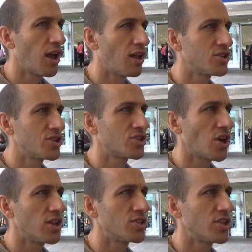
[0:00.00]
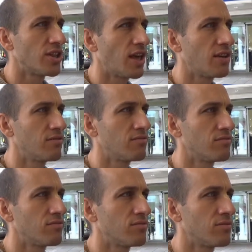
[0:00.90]
I'll just answer that
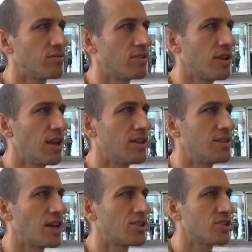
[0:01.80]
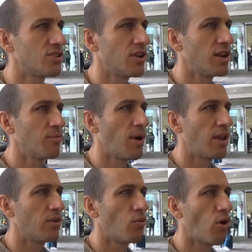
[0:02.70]
it doesn't really
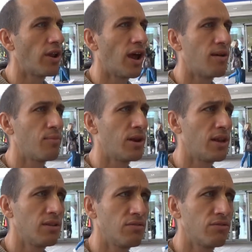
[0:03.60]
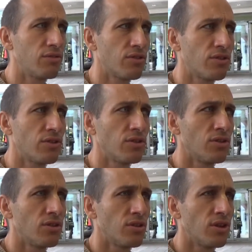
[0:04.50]
matter what I believe.
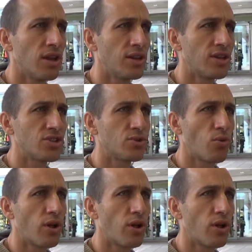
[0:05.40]
It doesn't